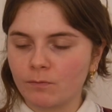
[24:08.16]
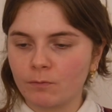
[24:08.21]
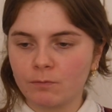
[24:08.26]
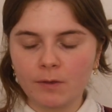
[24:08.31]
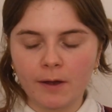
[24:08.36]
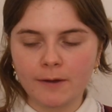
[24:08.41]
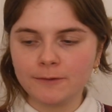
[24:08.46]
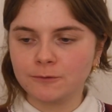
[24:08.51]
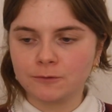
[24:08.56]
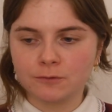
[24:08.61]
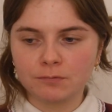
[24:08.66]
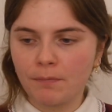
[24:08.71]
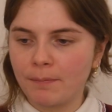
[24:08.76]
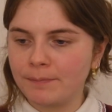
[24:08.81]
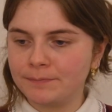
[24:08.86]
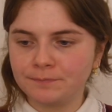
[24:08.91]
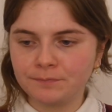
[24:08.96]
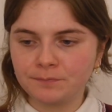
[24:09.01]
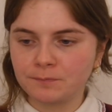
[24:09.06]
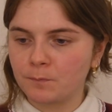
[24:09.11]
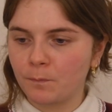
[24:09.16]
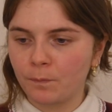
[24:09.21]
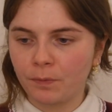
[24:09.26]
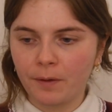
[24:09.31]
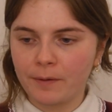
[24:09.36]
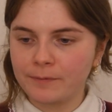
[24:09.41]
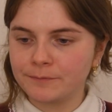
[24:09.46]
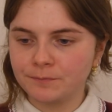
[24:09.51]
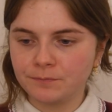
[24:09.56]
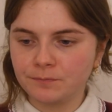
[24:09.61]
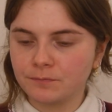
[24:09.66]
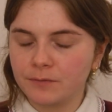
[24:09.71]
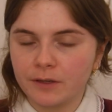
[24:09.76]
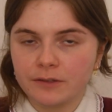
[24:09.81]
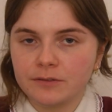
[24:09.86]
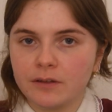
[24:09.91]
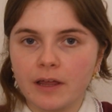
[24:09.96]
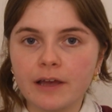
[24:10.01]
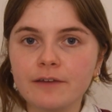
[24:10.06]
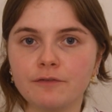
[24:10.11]
That is
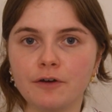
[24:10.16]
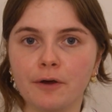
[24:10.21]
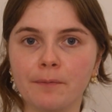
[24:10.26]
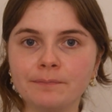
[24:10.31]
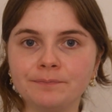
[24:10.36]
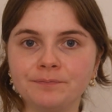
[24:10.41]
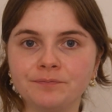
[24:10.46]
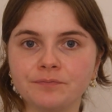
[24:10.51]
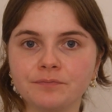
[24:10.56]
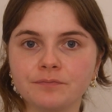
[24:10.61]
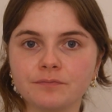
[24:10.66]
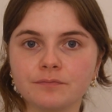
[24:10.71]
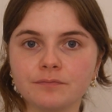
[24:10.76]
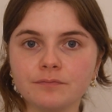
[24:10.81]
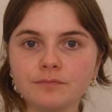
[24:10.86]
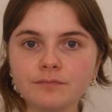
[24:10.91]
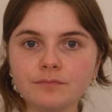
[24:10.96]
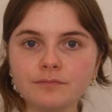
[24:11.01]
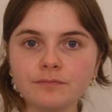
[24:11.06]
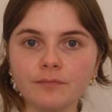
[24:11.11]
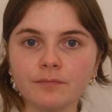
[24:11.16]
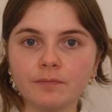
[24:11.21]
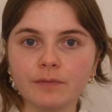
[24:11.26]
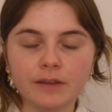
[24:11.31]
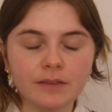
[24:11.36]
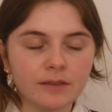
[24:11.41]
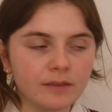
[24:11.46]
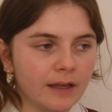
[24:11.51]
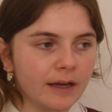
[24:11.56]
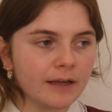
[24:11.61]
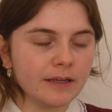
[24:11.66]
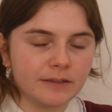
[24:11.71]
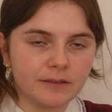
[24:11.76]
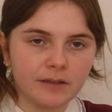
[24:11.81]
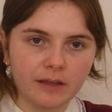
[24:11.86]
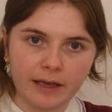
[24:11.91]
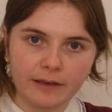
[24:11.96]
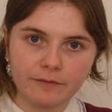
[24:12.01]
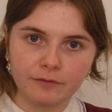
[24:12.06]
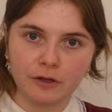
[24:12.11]
delightful. That is
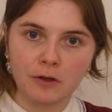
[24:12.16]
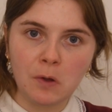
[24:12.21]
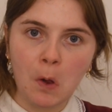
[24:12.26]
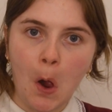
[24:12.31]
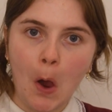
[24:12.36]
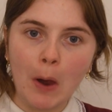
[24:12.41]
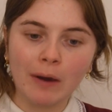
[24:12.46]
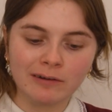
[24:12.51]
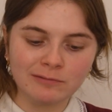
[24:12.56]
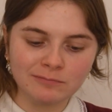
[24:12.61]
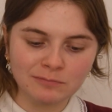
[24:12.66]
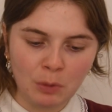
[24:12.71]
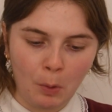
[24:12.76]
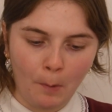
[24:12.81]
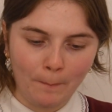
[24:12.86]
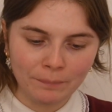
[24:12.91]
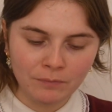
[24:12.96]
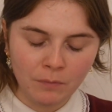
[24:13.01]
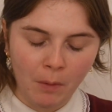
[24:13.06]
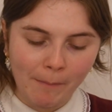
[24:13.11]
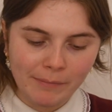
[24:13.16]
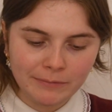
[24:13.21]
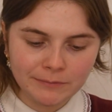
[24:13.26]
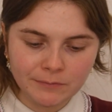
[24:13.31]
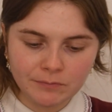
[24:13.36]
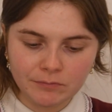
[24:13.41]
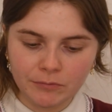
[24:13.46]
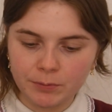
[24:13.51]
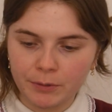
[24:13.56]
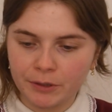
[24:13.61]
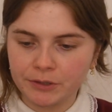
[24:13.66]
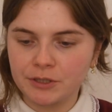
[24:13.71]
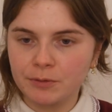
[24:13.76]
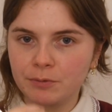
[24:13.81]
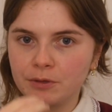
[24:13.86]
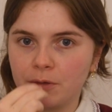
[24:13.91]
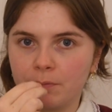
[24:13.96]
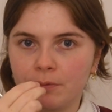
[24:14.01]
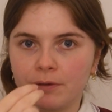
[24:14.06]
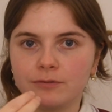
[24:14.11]
delightful. Especially
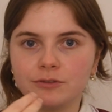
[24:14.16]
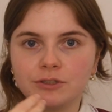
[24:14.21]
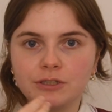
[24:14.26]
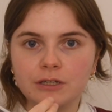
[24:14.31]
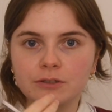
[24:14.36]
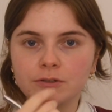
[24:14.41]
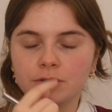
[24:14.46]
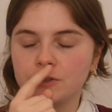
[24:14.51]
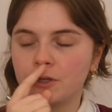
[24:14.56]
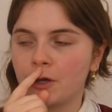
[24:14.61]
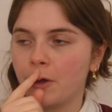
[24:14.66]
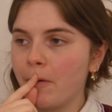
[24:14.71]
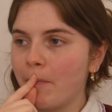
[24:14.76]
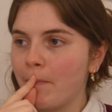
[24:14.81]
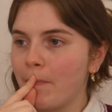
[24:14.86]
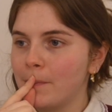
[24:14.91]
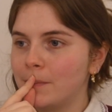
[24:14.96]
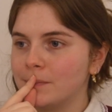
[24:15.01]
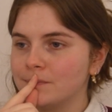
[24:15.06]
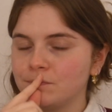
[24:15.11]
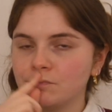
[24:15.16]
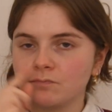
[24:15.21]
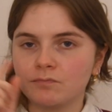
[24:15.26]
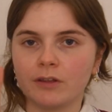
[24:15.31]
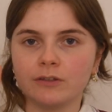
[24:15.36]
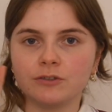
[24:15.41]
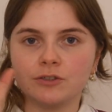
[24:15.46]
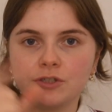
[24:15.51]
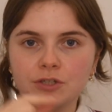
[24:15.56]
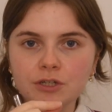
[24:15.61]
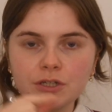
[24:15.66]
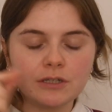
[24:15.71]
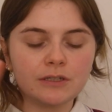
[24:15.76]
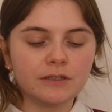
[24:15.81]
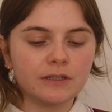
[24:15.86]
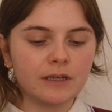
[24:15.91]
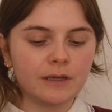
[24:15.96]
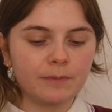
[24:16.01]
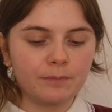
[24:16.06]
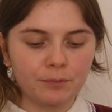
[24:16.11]
with a bit of cheese on top. Like
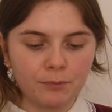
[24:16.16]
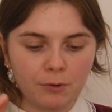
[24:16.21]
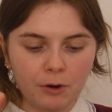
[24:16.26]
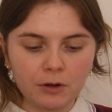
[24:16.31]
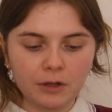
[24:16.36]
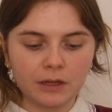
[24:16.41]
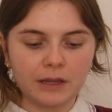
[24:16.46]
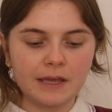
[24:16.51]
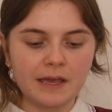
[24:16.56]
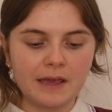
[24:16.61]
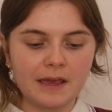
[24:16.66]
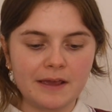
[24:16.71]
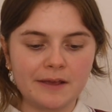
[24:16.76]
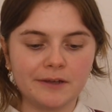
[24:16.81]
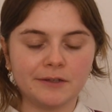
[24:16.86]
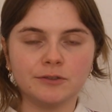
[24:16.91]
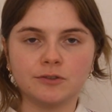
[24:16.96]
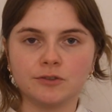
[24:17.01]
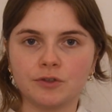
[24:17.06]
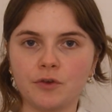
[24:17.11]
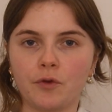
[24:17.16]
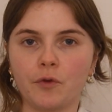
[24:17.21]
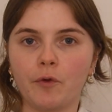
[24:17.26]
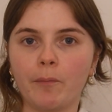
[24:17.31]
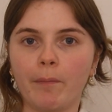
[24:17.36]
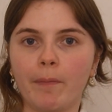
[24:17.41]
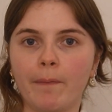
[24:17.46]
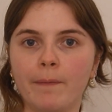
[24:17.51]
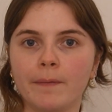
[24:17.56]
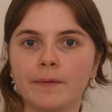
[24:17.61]
cheesy broccoli soup.